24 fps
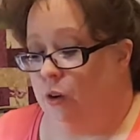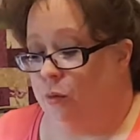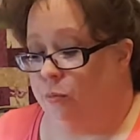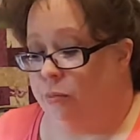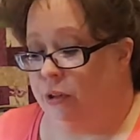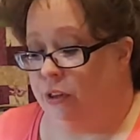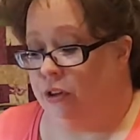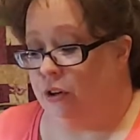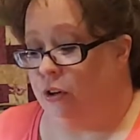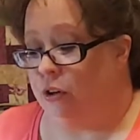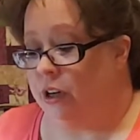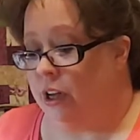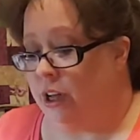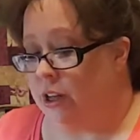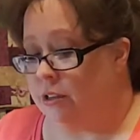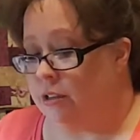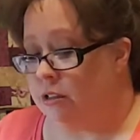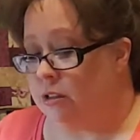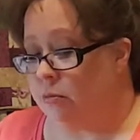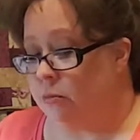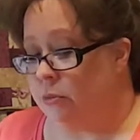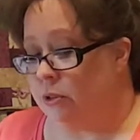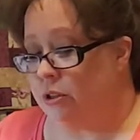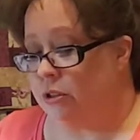But their
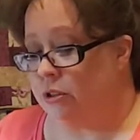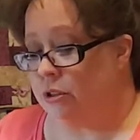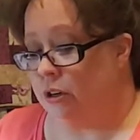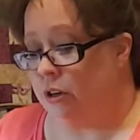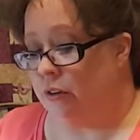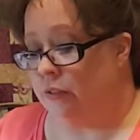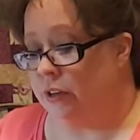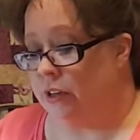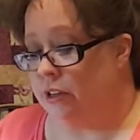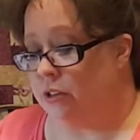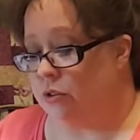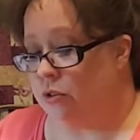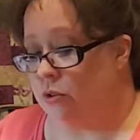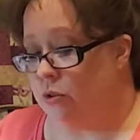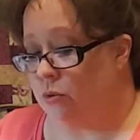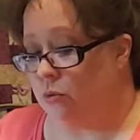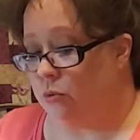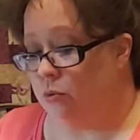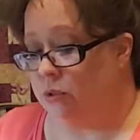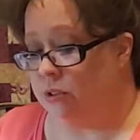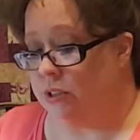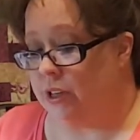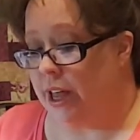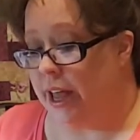customer service
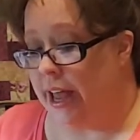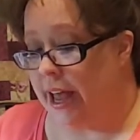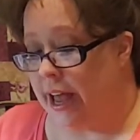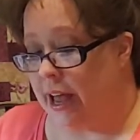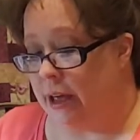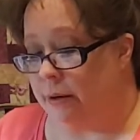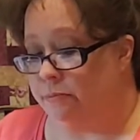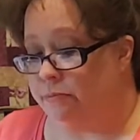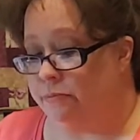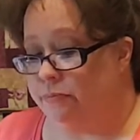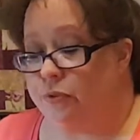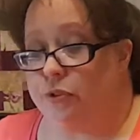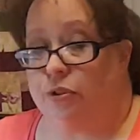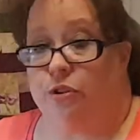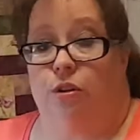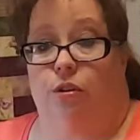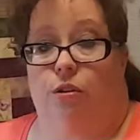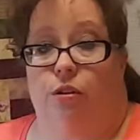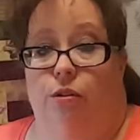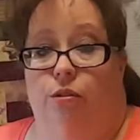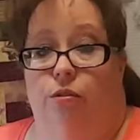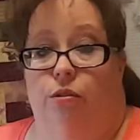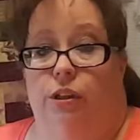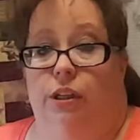was
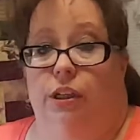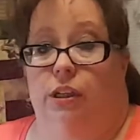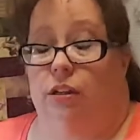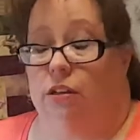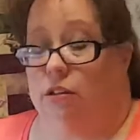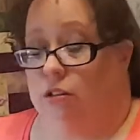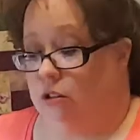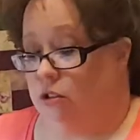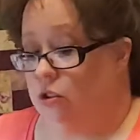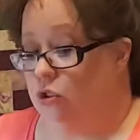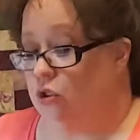absolutely